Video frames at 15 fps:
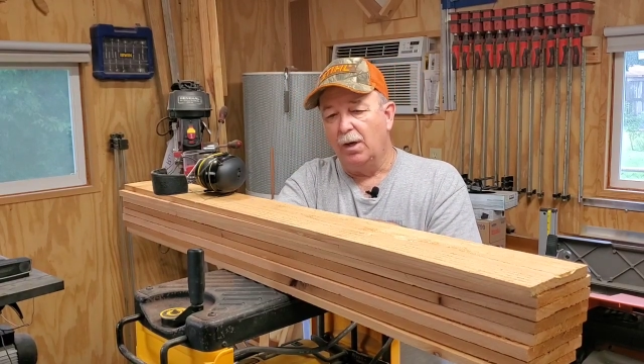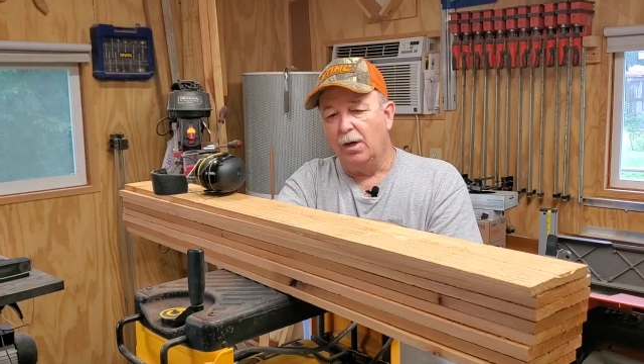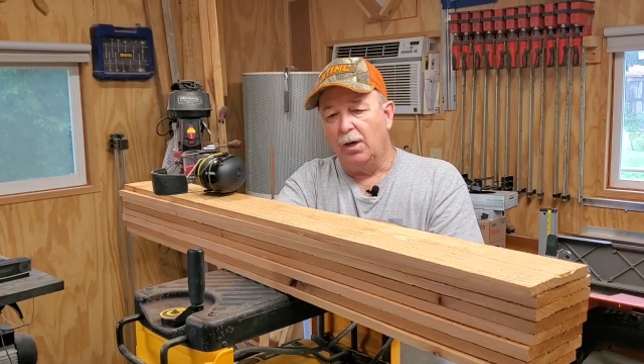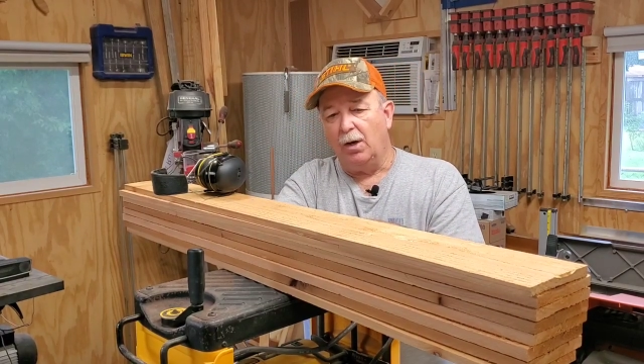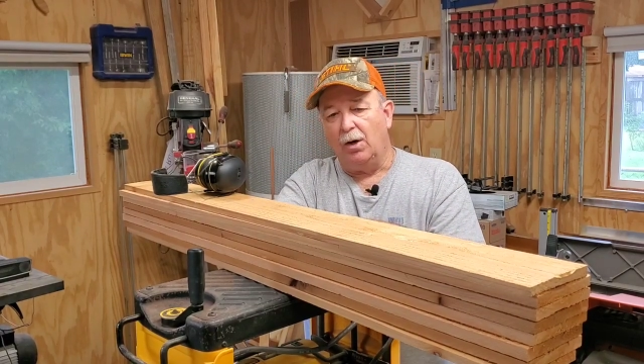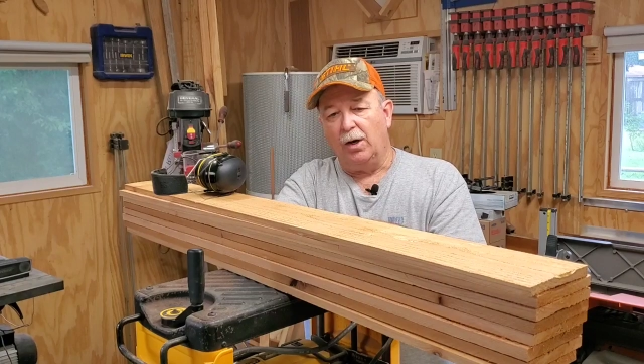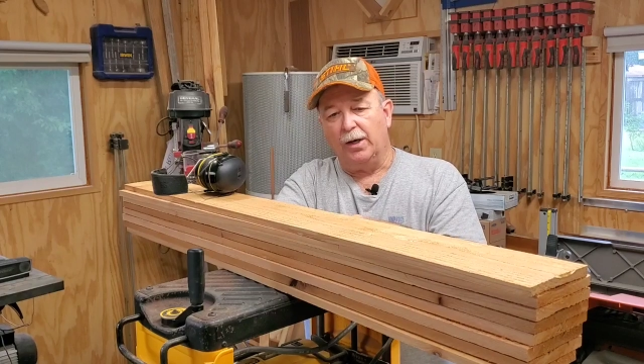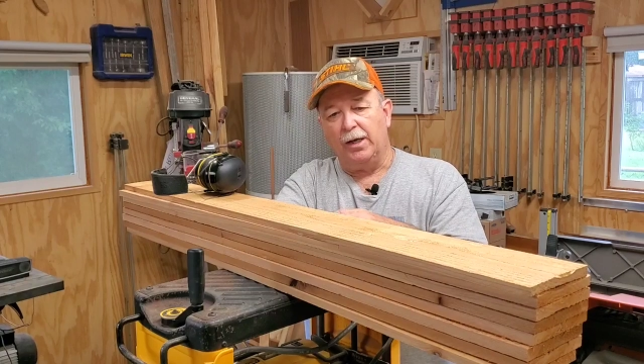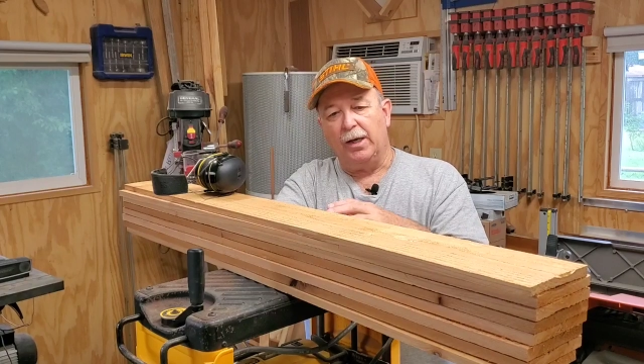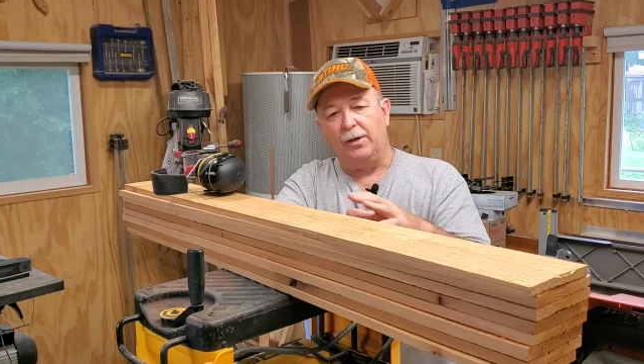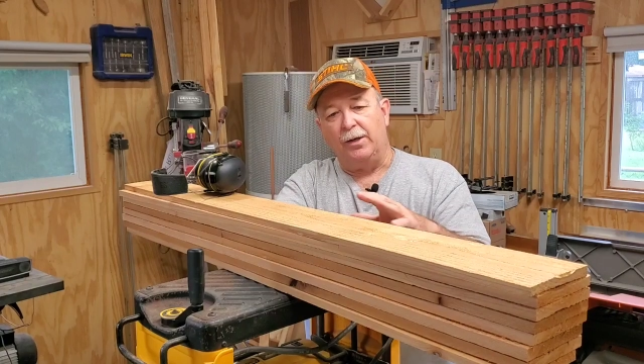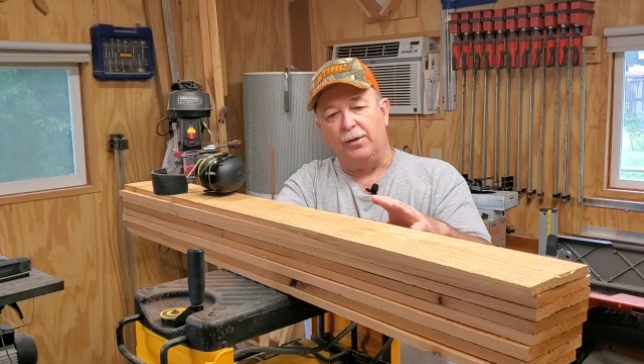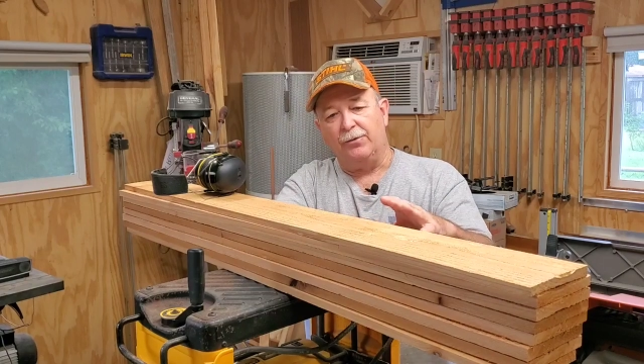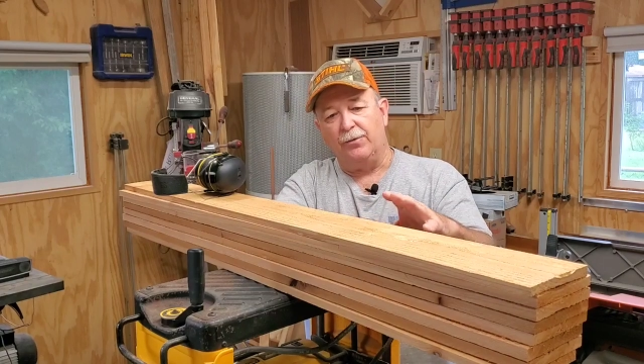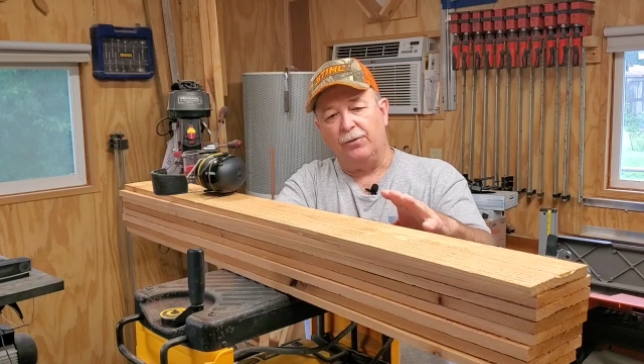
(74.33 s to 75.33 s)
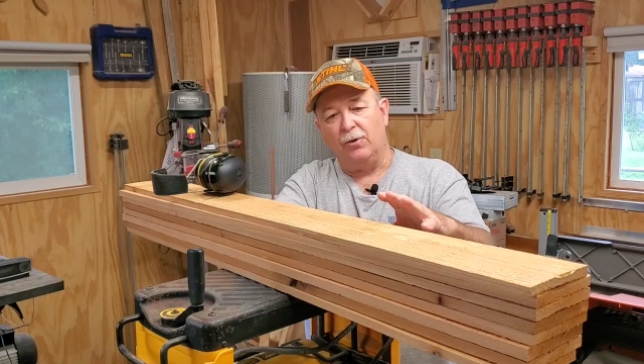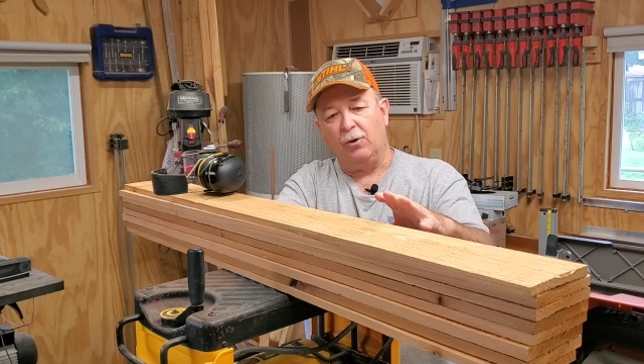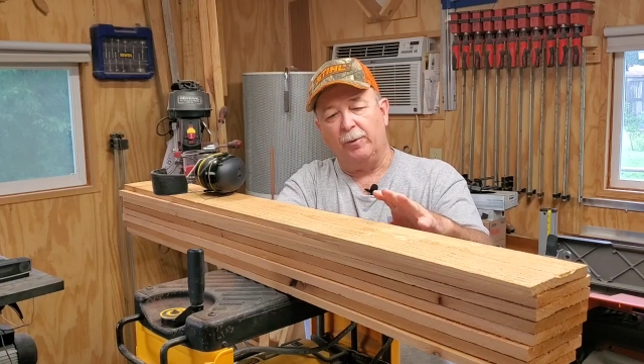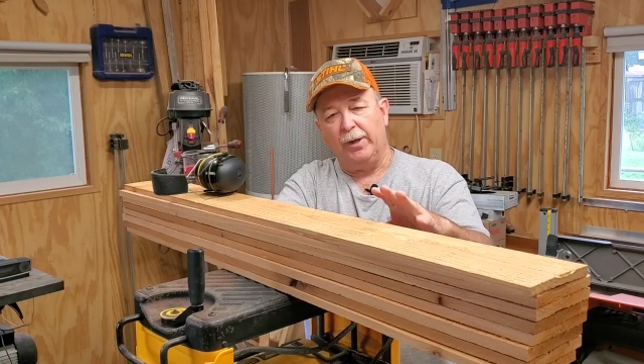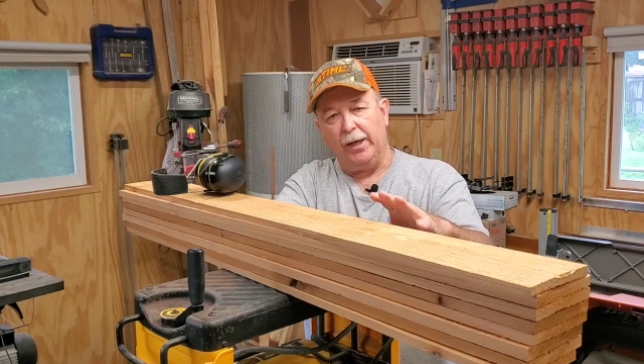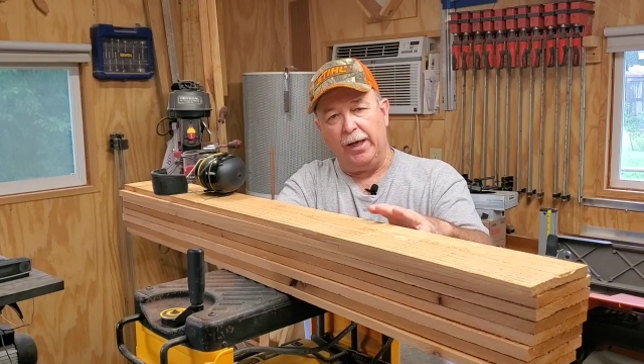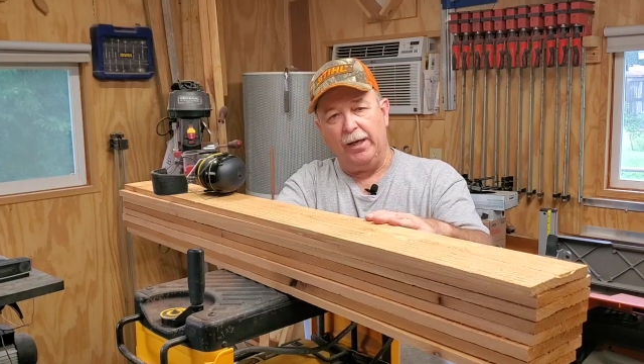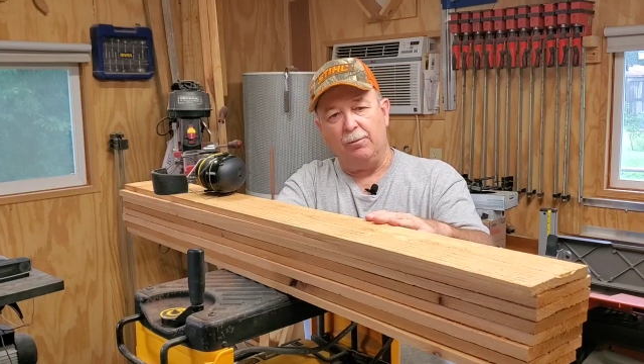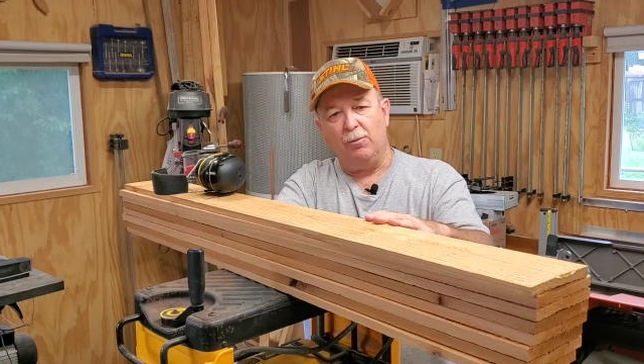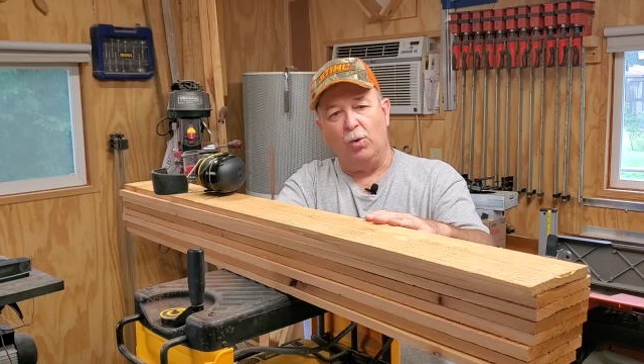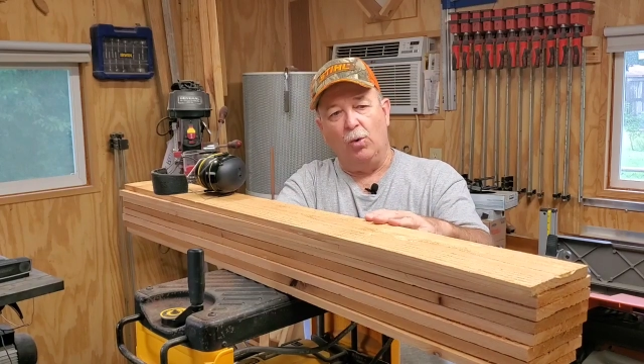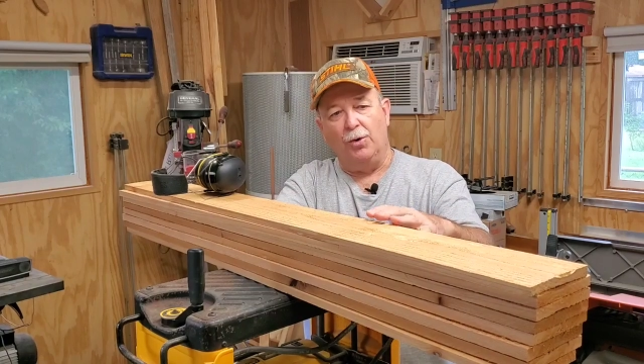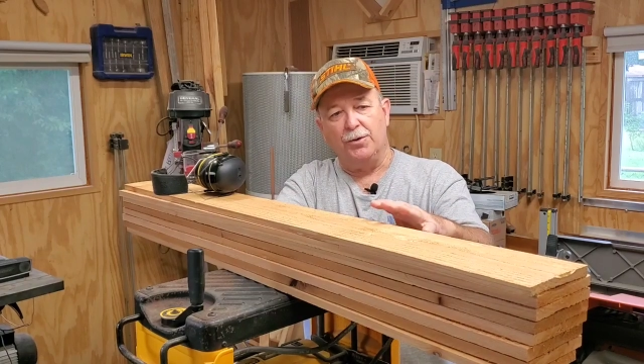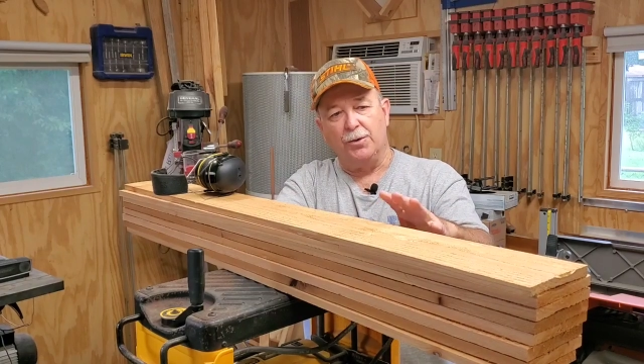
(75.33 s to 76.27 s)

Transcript: Again, this is going to be 8 boards,